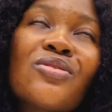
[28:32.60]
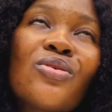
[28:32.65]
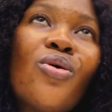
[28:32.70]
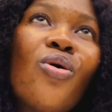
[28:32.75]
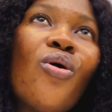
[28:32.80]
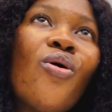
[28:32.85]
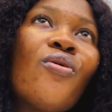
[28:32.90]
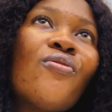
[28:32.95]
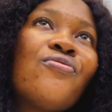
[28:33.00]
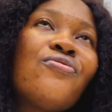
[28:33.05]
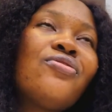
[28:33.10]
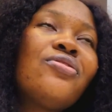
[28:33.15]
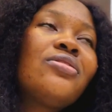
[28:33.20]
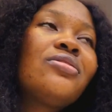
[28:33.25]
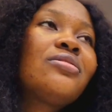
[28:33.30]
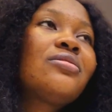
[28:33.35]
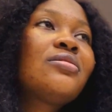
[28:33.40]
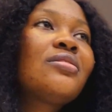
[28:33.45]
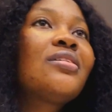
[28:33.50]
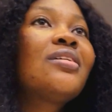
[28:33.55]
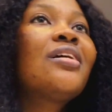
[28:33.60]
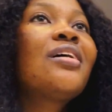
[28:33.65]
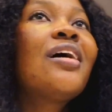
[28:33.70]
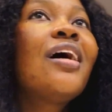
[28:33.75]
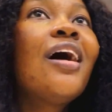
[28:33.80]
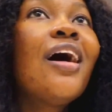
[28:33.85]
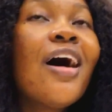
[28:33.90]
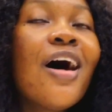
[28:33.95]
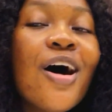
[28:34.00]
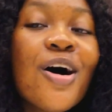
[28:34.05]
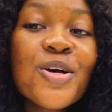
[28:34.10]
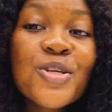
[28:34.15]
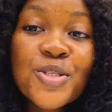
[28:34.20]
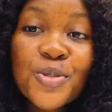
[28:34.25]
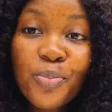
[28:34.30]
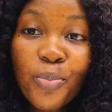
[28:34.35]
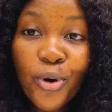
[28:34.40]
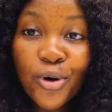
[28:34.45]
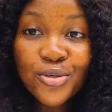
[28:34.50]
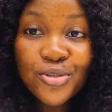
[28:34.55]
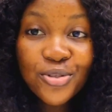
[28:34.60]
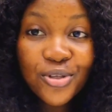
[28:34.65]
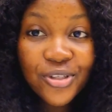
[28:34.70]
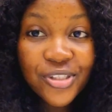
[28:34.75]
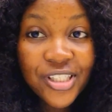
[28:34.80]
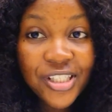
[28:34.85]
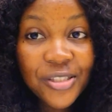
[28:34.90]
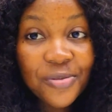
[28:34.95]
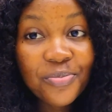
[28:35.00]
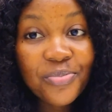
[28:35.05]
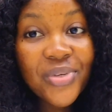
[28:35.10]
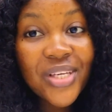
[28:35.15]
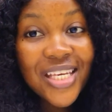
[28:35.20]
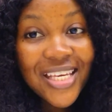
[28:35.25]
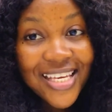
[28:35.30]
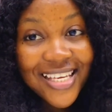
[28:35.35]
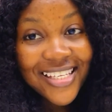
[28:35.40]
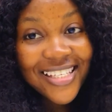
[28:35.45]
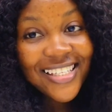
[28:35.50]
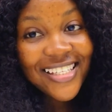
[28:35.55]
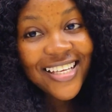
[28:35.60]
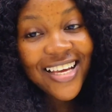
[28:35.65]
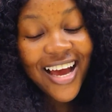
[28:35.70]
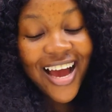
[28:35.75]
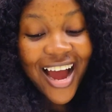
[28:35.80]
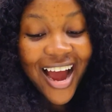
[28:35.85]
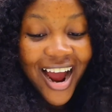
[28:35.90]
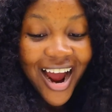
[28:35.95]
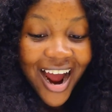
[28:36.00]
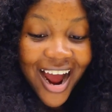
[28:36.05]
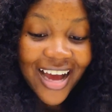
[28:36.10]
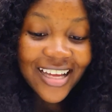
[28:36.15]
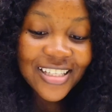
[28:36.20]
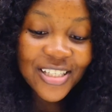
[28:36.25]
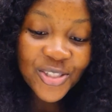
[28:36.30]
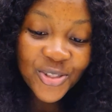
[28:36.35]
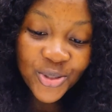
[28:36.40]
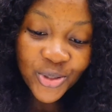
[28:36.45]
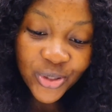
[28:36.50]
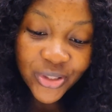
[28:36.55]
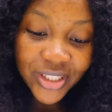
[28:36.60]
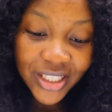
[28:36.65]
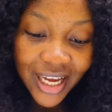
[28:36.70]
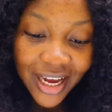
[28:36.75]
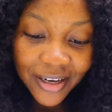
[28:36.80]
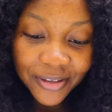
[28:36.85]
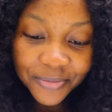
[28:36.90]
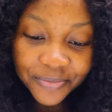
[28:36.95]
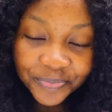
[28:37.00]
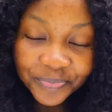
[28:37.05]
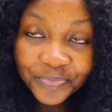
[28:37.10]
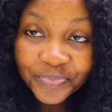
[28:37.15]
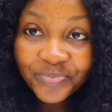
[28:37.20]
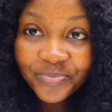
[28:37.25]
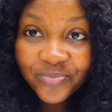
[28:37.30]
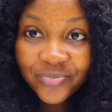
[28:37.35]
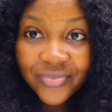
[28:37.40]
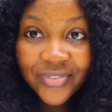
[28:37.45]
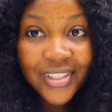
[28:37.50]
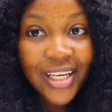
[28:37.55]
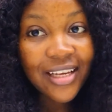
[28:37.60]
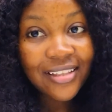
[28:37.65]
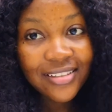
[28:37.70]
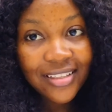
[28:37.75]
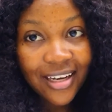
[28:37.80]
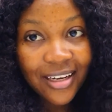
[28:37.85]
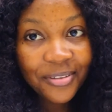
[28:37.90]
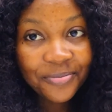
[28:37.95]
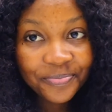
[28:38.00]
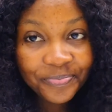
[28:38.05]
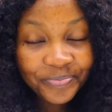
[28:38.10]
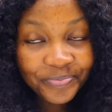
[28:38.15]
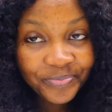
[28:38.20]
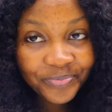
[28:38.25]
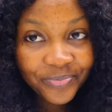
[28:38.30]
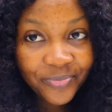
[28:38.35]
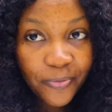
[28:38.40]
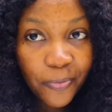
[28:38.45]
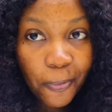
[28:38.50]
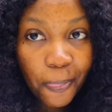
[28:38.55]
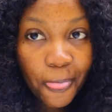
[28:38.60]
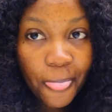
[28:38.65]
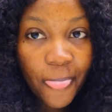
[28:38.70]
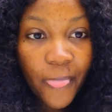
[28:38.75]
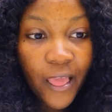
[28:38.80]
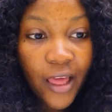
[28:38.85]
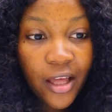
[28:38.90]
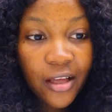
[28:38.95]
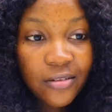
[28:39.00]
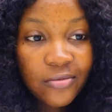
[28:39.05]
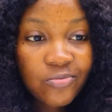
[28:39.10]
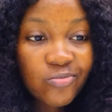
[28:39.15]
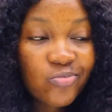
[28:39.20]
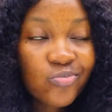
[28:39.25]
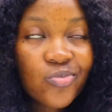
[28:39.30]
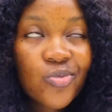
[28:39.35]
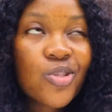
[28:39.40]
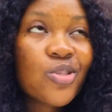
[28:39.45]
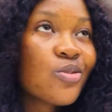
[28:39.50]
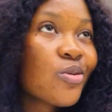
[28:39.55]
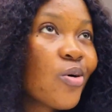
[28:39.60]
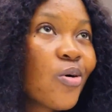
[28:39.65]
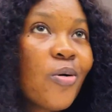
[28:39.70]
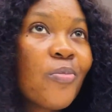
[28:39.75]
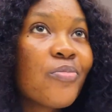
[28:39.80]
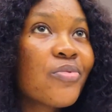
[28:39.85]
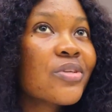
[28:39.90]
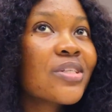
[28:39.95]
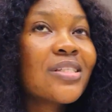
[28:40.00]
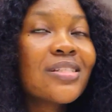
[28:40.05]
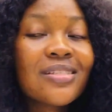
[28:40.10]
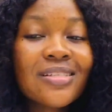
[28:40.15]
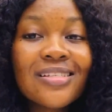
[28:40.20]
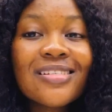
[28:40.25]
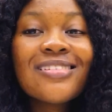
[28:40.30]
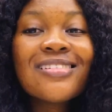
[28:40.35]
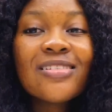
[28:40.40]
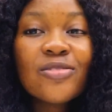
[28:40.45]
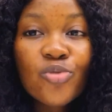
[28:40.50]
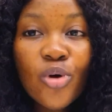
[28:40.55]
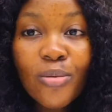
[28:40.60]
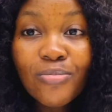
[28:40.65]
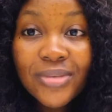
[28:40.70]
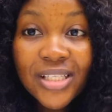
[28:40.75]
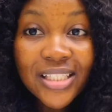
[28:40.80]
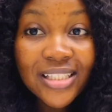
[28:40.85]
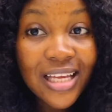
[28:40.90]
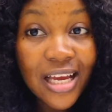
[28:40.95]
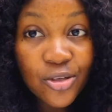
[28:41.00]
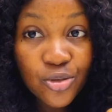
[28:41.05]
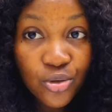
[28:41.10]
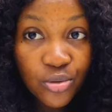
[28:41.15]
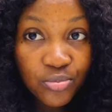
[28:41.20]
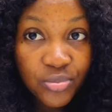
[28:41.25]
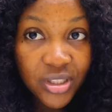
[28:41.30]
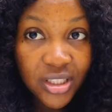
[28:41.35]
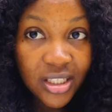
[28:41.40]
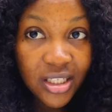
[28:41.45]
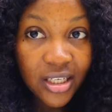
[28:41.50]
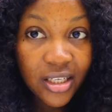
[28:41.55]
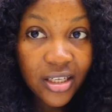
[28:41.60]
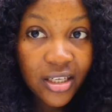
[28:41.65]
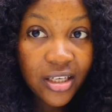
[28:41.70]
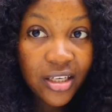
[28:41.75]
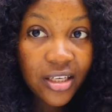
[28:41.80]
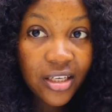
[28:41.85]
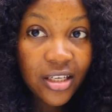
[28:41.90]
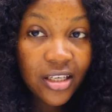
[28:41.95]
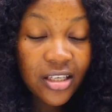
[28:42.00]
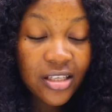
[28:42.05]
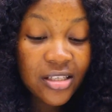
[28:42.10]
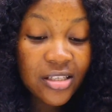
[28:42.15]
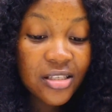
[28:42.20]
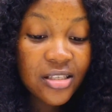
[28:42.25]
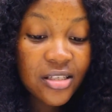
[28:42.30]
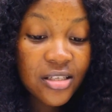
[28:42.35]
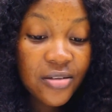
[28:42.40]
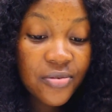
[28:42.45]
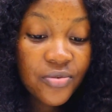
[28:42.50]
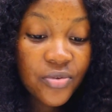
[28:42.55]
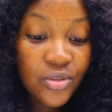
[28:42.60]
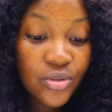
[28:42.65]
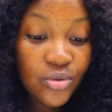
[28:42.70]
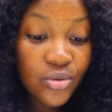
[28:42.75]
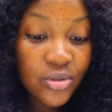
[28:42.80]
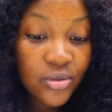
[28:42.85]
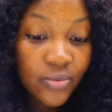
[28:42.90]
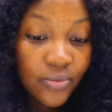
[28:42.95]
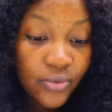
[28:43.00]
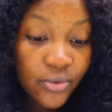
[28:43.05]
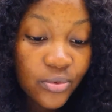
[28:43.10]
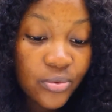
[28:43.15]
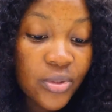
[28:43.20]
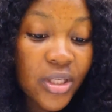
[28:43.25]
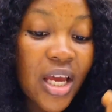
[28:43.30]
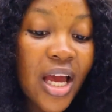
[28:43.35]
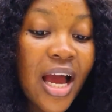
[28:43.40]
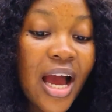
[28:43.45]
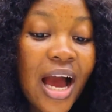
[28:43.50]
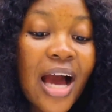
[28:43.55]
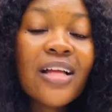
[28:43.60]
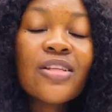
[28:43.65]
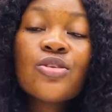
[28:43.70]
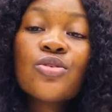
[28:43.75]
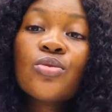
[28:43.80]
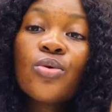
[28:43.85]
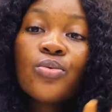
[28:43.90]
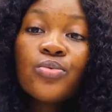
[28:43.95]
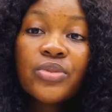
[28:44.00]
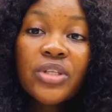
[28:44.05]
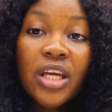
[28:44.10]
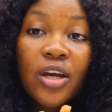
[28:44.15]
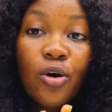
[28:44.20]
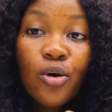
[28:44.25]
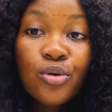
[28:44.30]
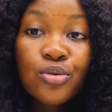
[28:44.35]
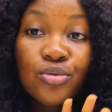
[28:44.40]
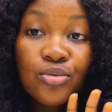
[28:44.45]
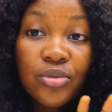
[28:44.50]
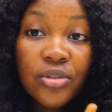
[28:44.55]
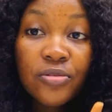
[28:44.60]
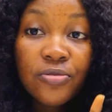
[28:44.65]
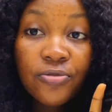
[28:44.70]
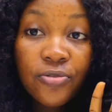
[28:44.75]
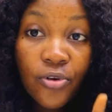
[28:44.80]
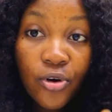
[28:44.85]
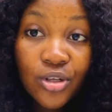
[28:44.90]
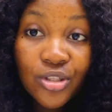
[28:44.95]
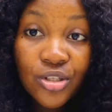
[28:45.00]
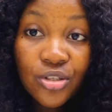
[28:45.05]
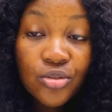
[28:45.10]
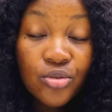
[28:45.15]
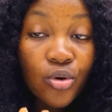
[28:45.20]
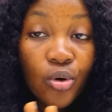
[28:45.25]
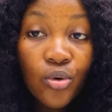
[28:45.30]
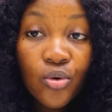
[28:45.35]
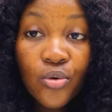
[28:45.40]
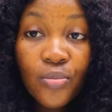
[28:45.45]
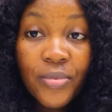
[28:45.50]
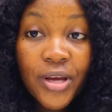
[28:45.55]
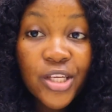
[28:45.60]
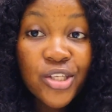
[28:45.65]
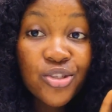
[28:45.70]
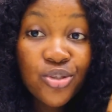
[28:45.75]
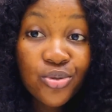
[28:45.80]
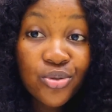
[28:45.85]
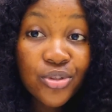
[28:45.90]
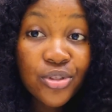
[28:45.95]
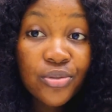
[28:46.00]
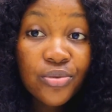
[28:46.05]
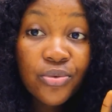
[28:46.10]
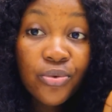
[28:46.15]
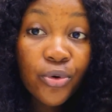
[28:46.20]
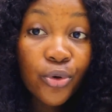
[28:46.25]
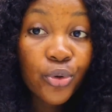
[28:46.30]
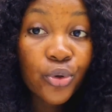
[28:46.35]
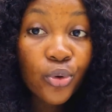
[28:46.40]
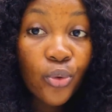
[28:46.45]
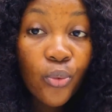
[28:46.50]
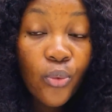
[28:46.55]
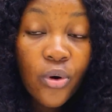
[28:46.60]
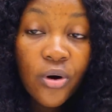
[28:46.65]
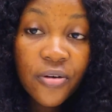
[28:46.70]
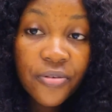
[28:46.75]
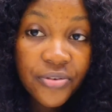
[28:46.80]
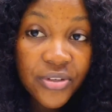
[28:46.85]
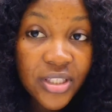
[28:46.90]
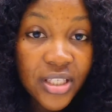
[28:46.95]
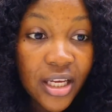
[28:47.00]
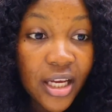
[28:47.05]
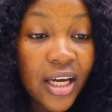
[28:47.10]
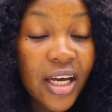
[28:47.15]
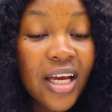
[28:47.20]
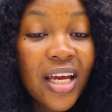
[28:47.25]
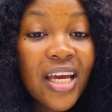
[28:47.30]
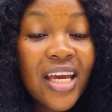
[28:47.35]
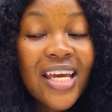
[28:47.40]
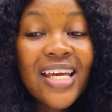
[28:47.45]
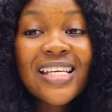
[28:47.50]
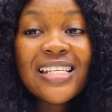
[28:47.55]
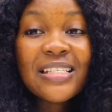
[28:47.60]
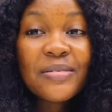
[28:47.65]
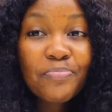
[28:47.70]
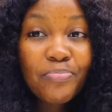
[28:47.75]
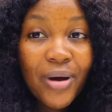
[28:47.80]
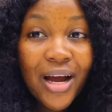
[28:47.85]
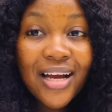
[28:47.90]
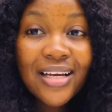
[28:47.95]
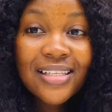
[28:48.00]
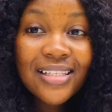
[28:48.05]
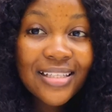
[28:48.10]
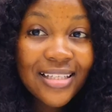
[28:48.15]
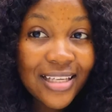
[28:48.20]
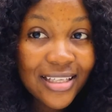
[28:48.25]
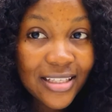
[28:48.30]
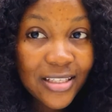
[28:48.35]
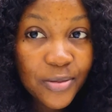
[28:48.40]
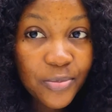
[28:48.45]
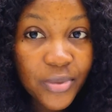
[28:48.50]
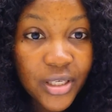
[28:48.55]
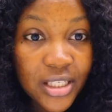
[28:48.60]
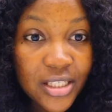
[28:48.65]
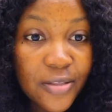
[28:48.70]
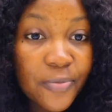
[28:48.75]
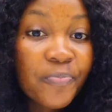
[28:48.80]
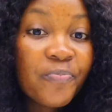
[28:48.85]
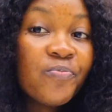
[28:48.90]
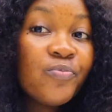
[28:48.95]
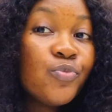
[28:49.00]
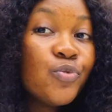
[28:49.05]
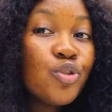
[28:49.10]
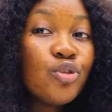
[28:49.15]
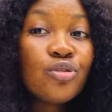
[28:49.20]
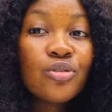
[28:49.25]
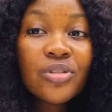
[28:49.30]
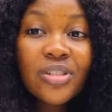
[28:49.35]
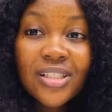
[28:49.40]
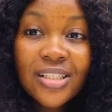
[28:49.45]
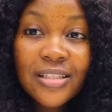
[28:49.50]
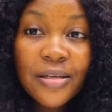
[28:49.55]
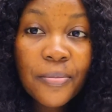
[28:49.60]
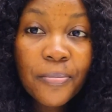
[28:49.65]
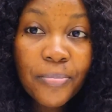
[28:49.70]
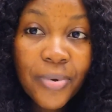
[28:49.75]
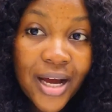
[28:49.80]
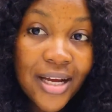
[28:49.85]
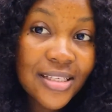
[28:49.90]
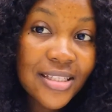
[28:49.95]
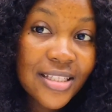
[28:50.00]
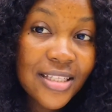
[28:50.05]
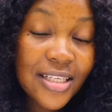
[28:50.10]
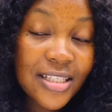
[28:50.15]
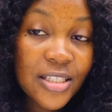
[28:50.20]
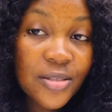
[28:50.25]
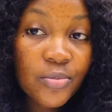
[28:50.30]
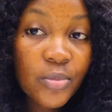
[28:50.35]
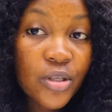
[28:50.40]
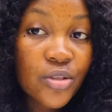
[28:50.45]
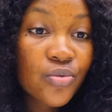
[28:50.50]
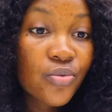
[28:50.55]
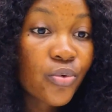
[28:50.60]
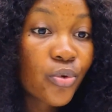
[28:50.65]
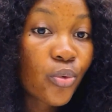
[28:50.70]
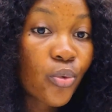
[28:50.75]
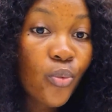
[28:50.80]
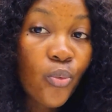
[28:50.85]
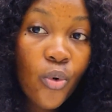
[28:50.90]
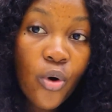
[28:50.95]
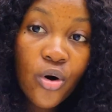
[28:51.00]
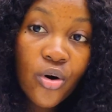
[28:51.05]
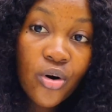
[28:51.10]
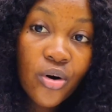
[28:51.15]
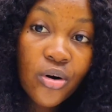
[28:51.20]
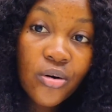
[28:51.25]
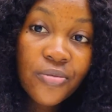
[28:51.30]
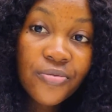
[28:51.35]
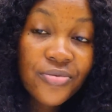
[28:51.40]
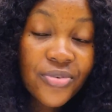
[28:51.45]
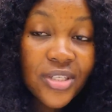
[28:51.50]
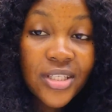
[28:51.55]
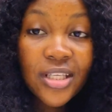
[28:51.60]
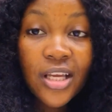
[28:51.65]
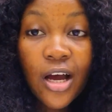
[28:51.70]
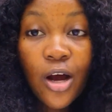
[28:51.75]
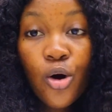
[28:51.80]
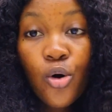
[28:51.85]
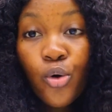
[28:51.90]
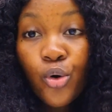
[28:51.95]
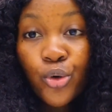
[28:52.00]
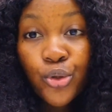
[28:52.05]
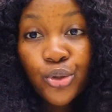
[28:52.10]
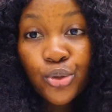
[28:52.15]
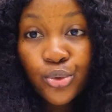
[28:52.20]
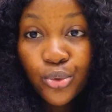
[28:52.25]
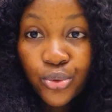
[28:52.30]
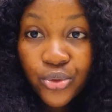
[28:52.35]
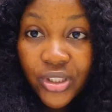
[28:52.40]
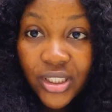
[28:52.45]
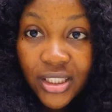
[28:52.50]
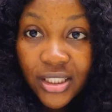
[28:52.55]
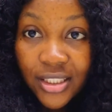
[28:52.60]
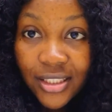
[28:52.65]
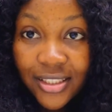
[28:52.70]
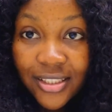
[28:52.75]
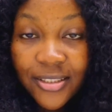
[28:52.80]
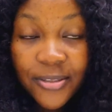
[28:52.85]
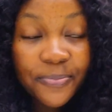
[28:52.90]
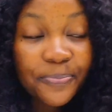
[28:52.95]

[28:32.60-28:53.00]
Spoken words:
of sponsorship is additional data. It's not normally it has to be there, is if it is filled. And this one will take us to the fourth document you need for your work visa is bank statement. Do you need a bank statement for work visa, or you don't need it?